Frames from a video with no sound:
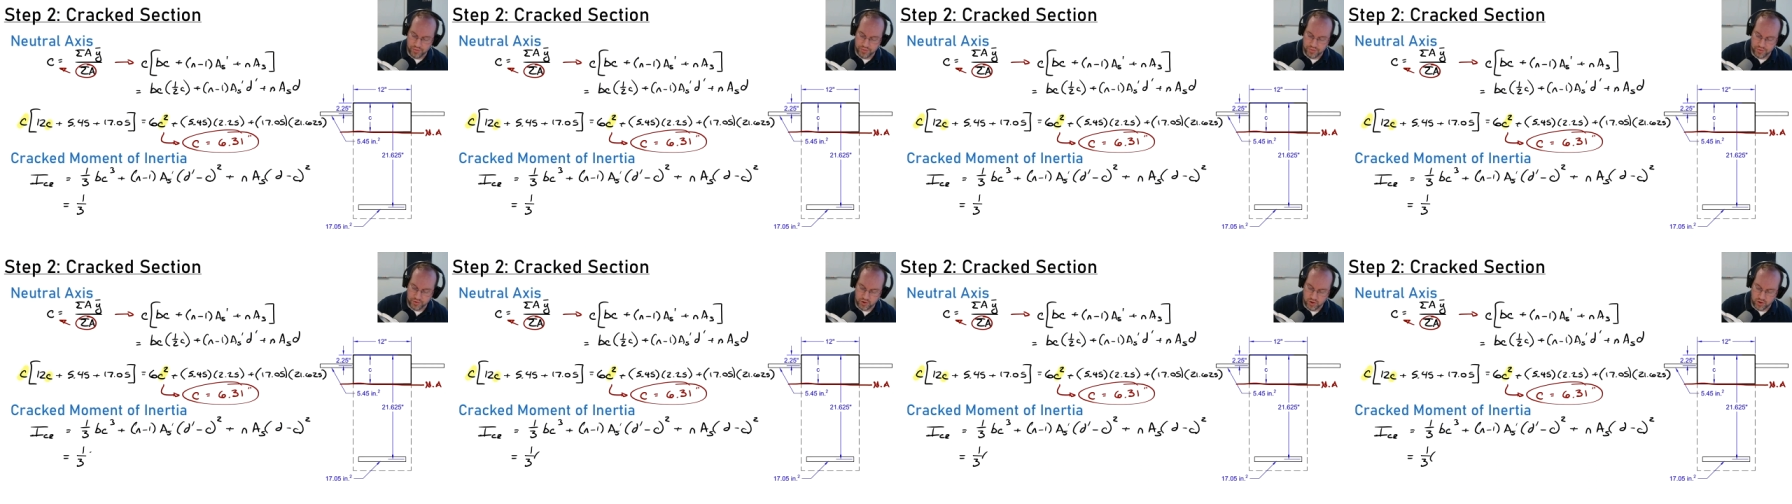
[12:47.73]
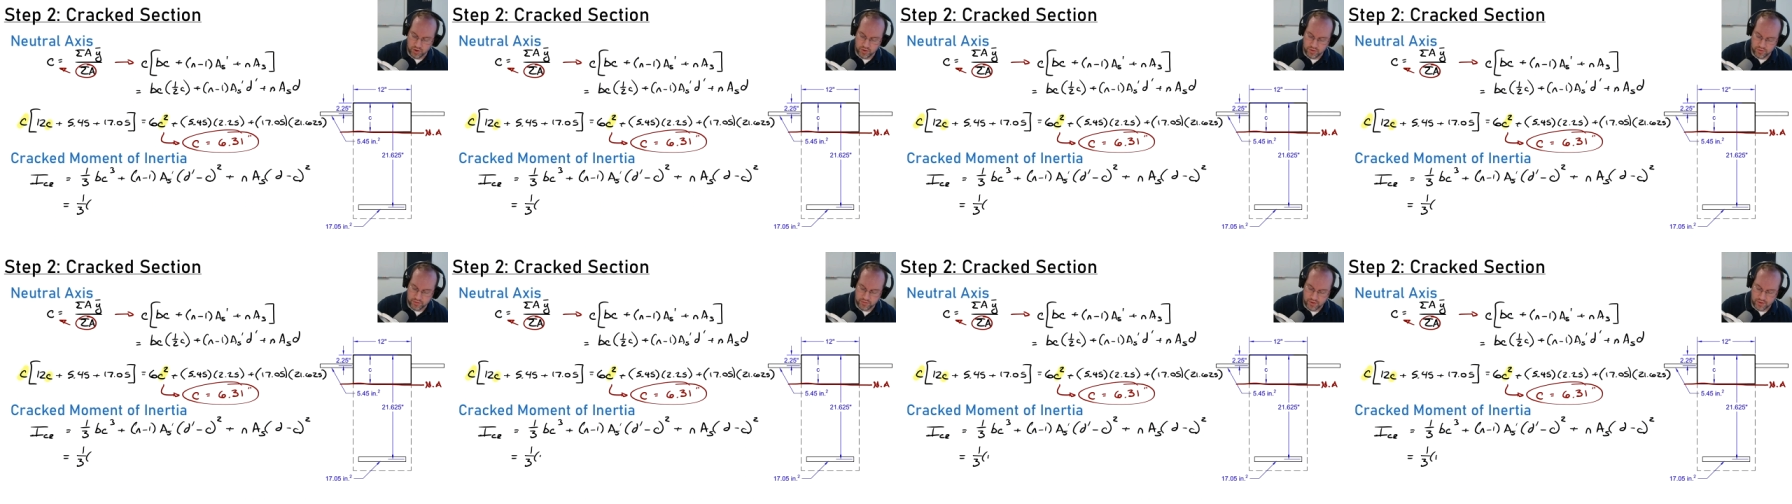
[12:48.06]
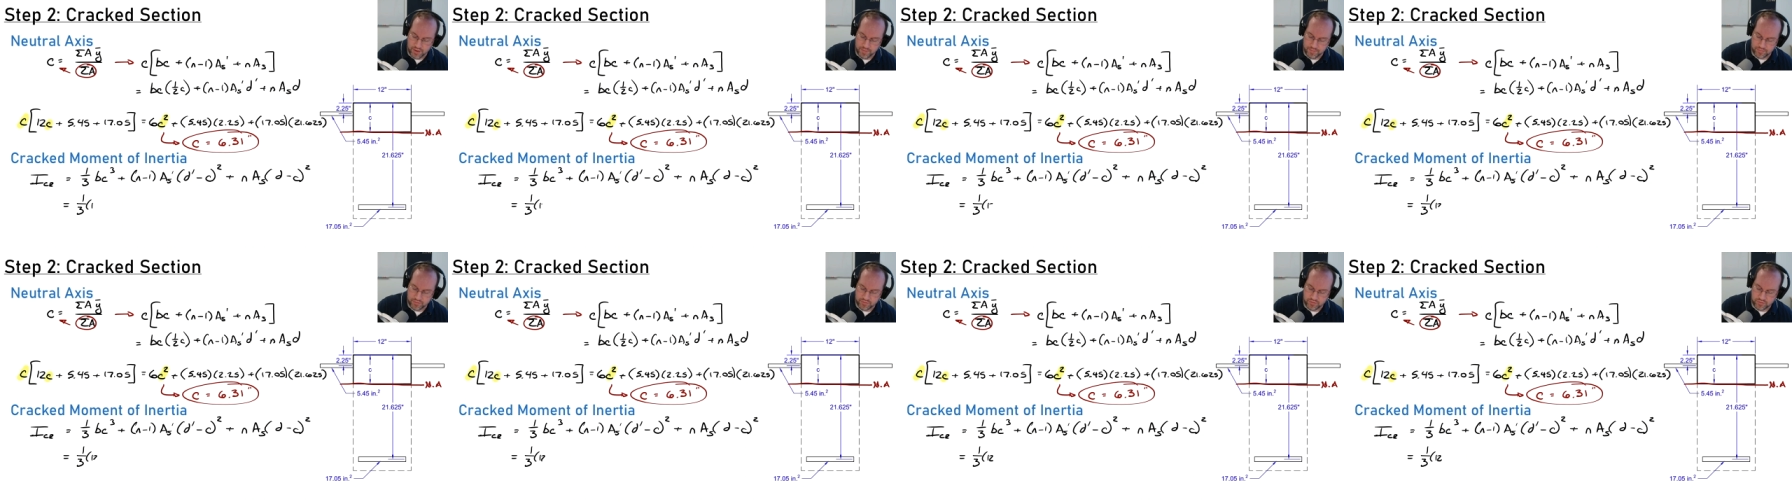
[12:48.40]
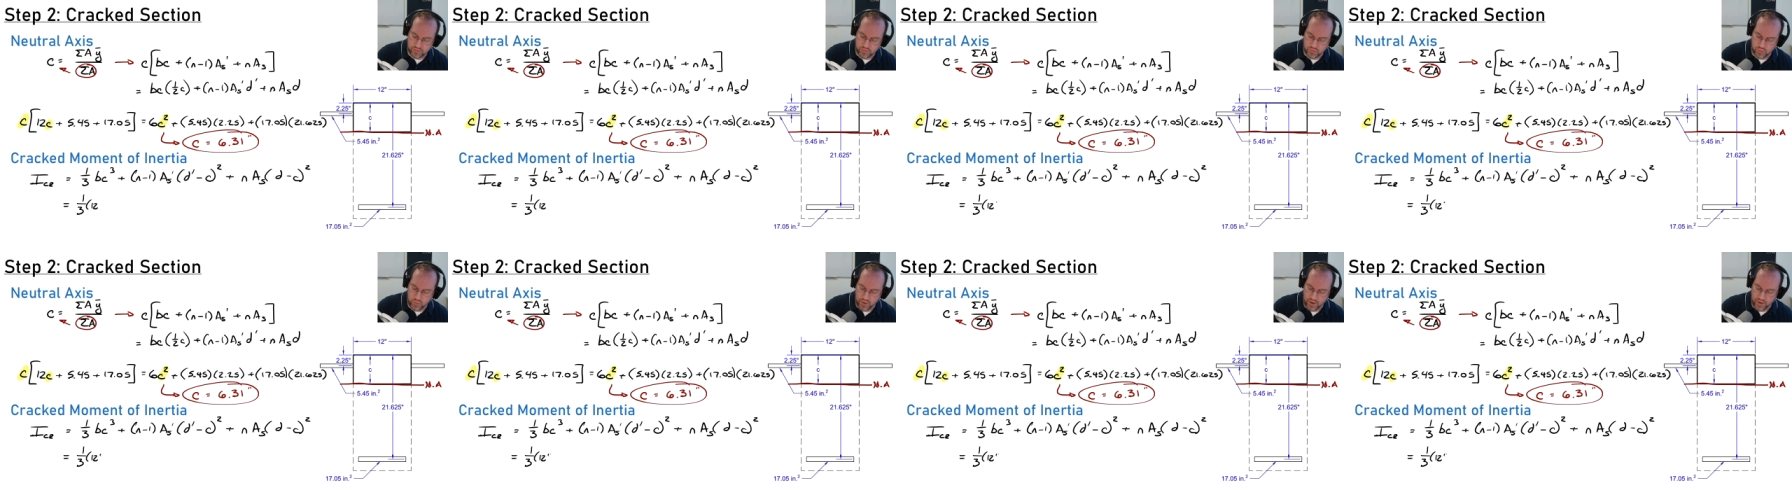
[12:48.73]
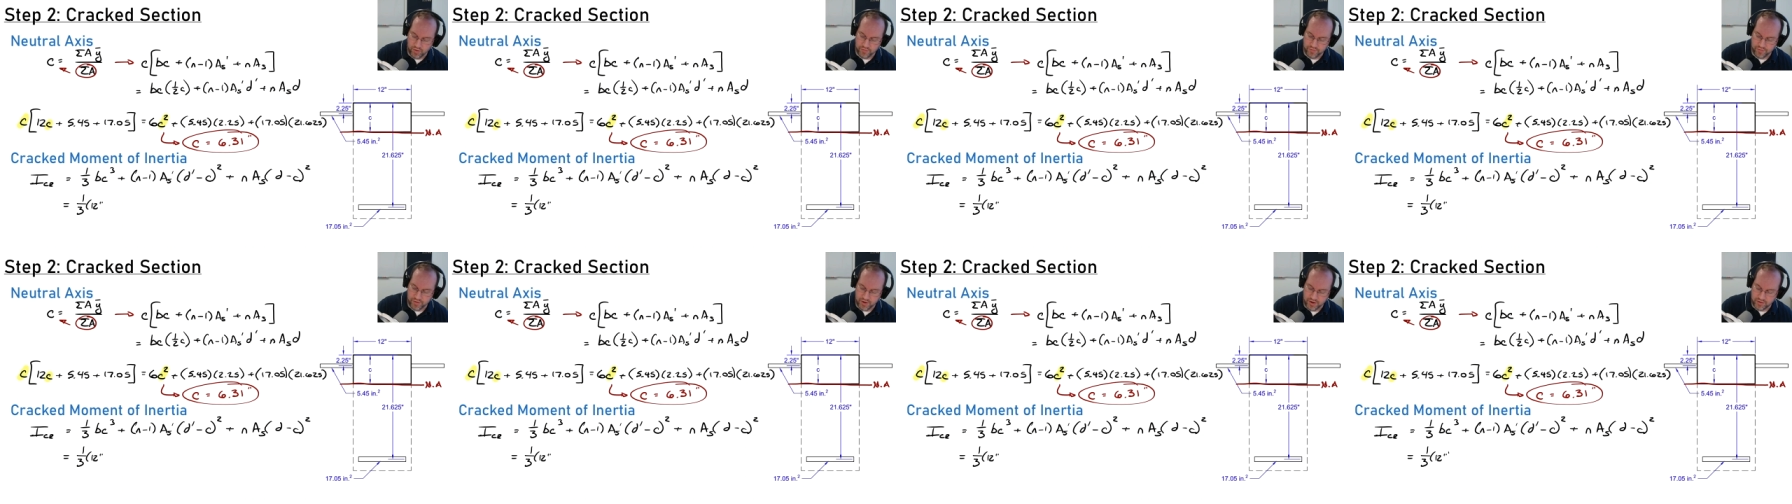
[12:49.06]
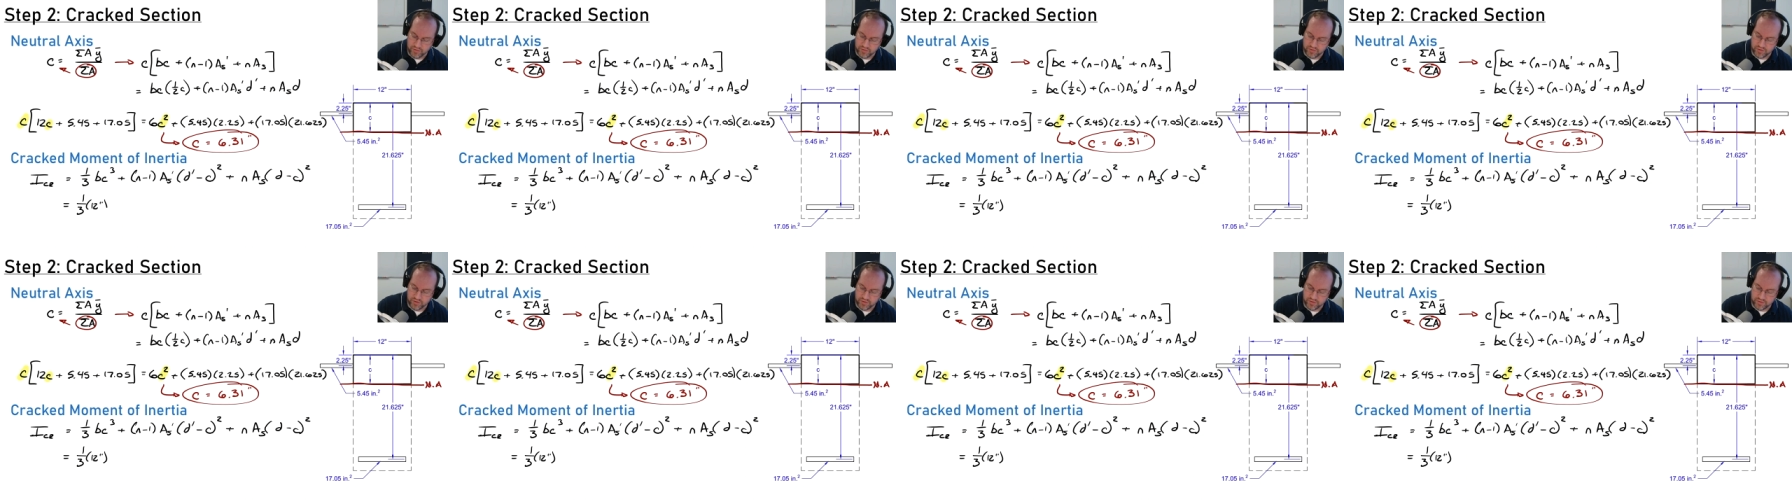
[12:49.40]
third times 12
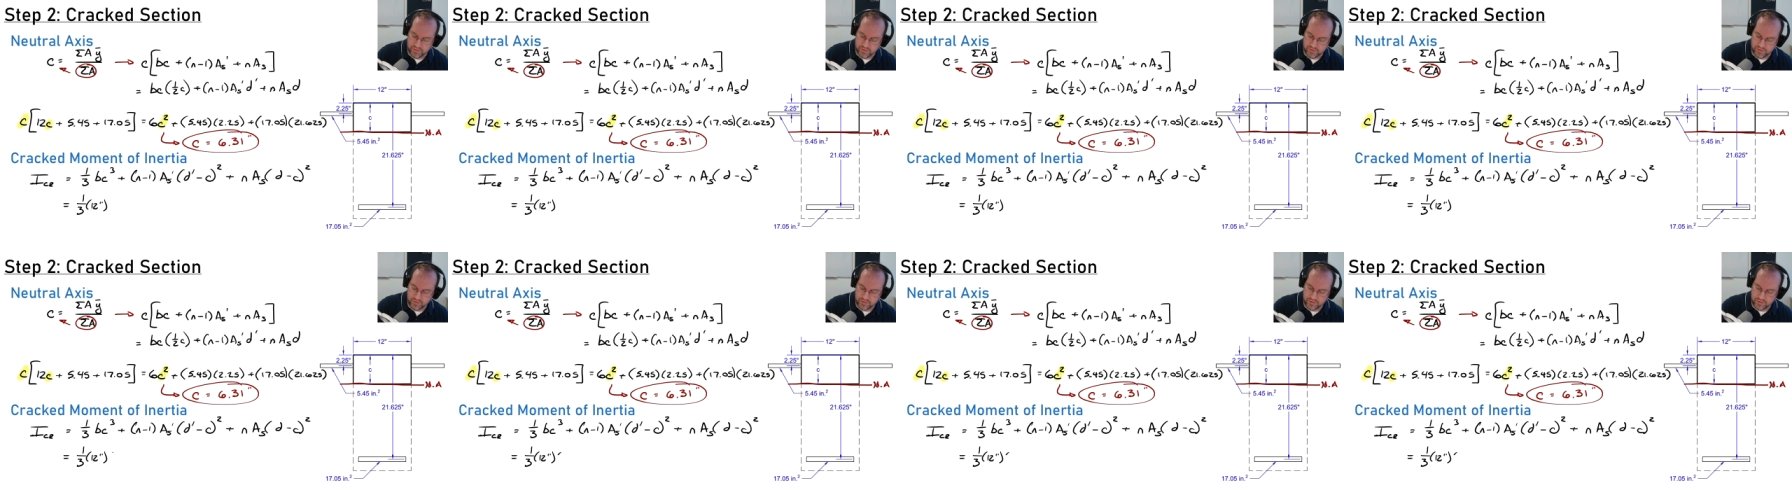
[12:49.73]
inches